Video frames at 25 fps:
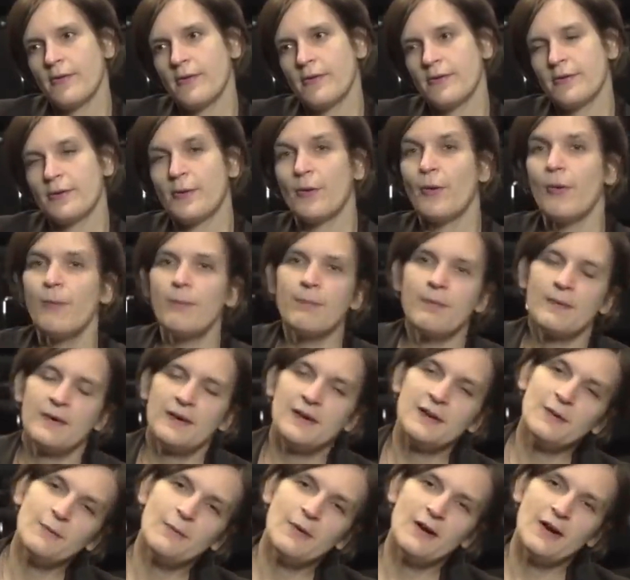the hope,
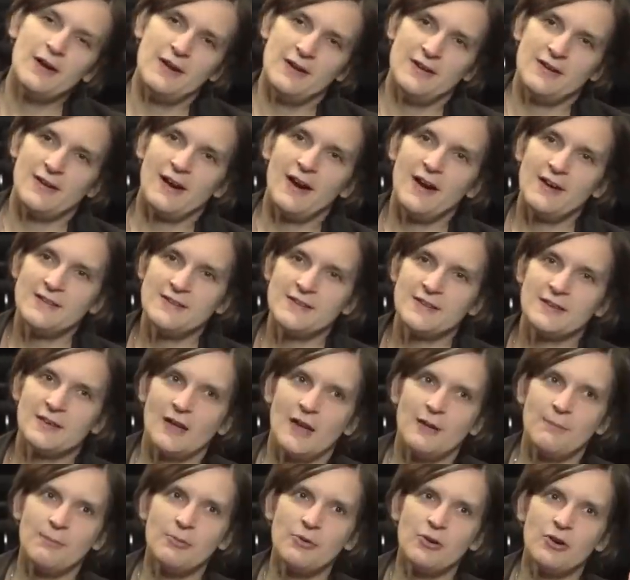anyway, in writing
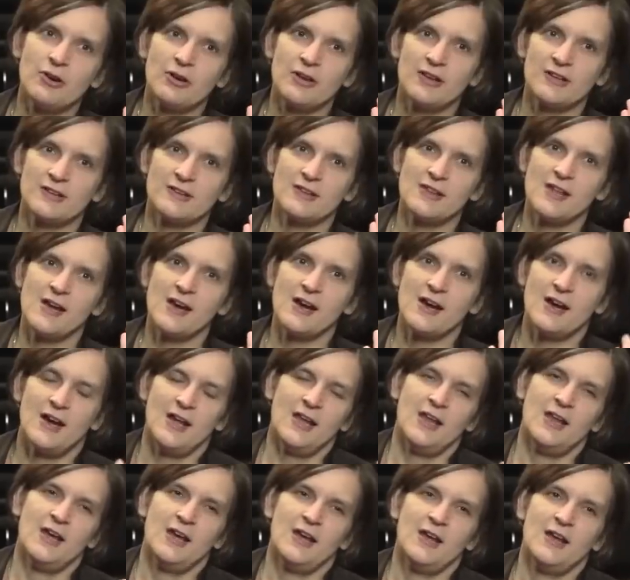that book is
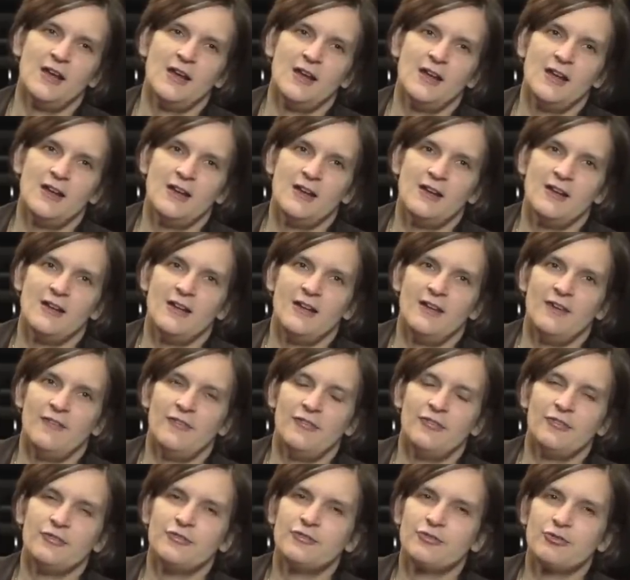that
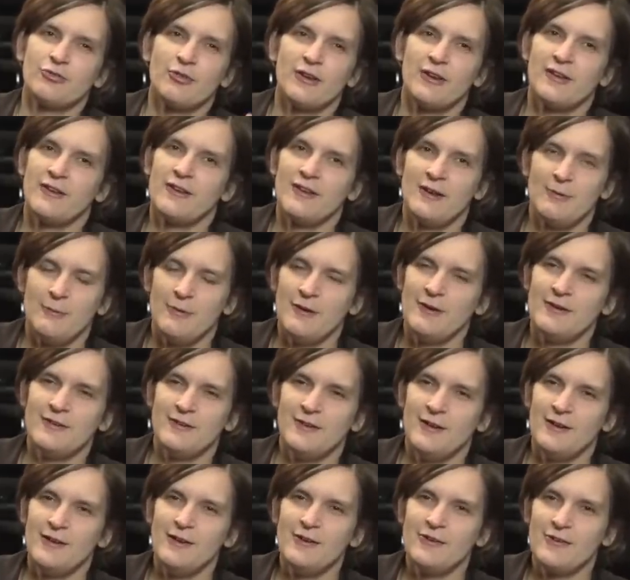if you treat them
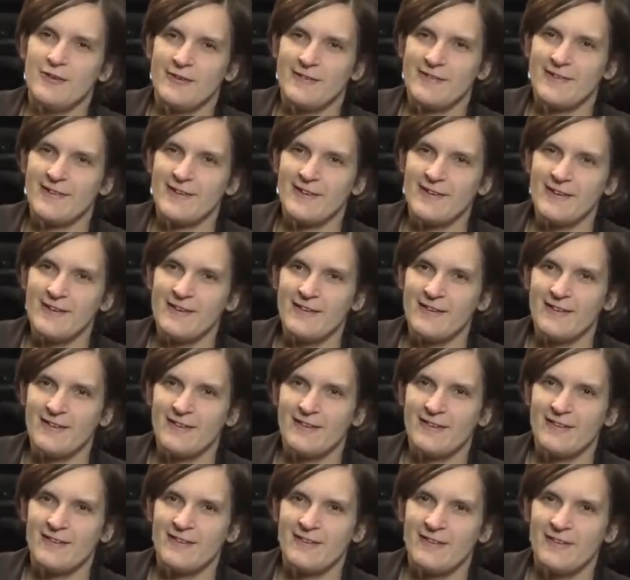intelligently,
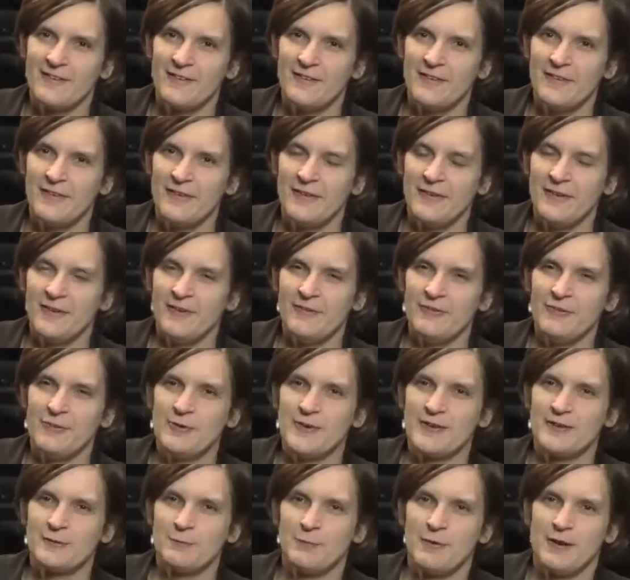if you
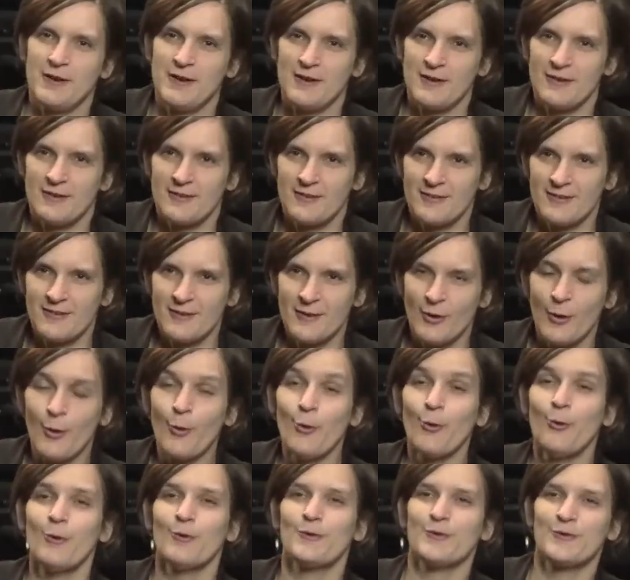explain the
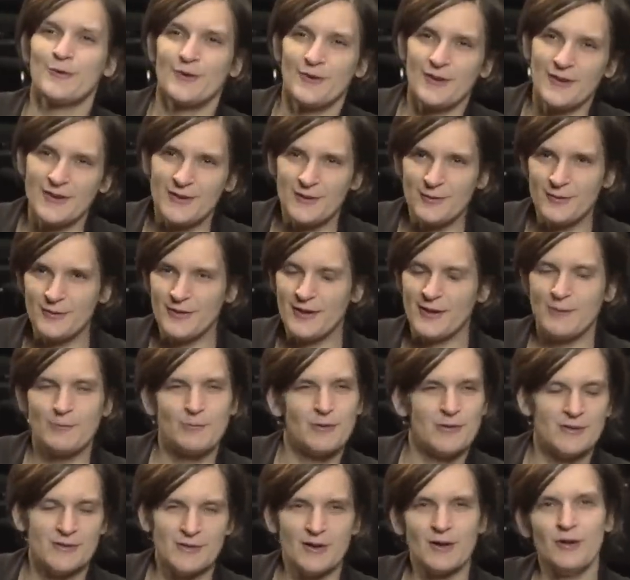whole story to them
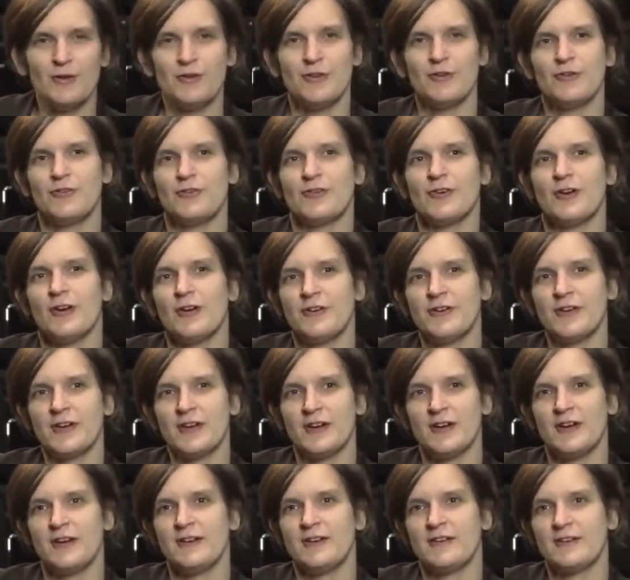without the
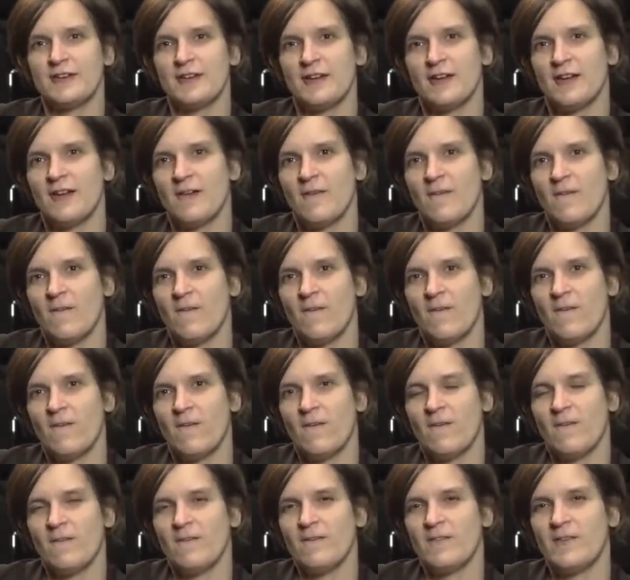shortcut,
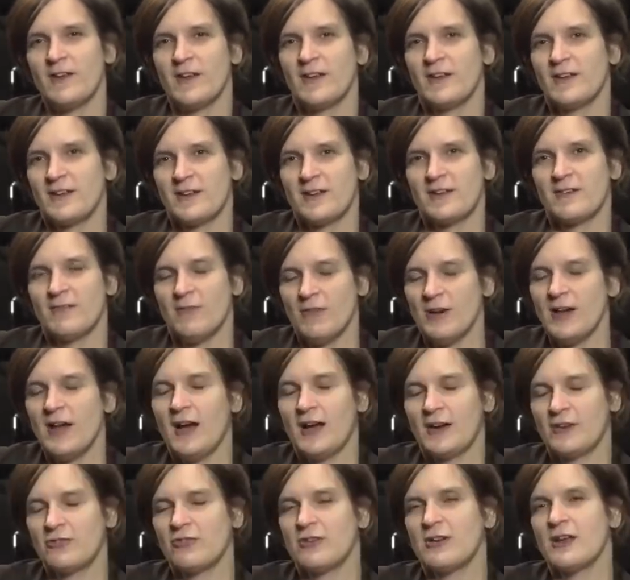they will
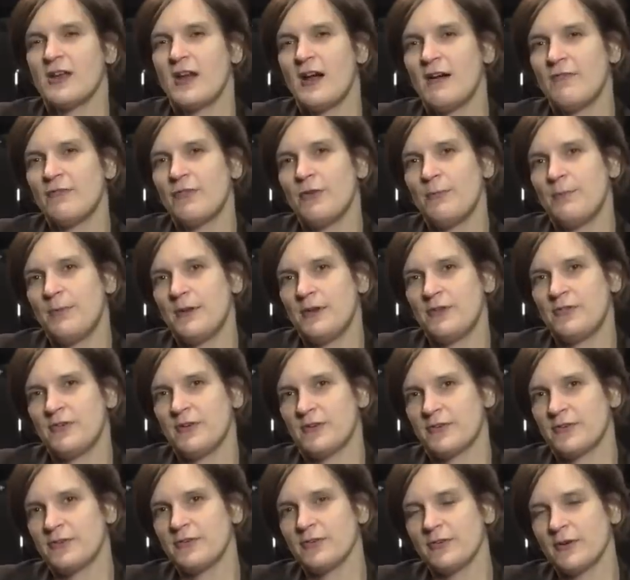actually have the
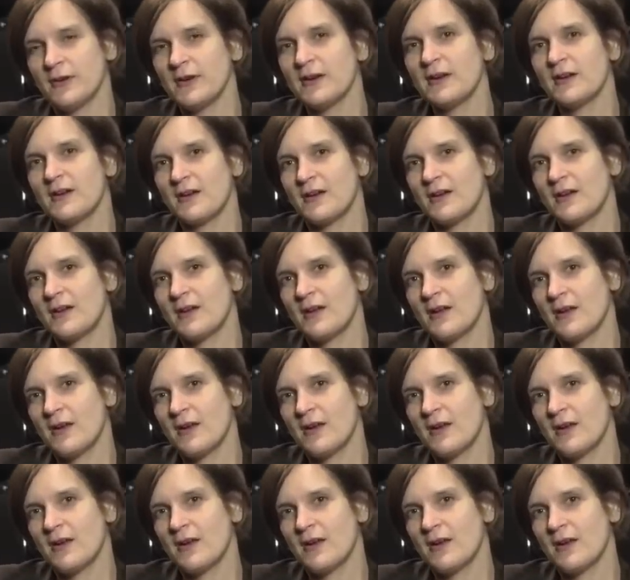patience to read it.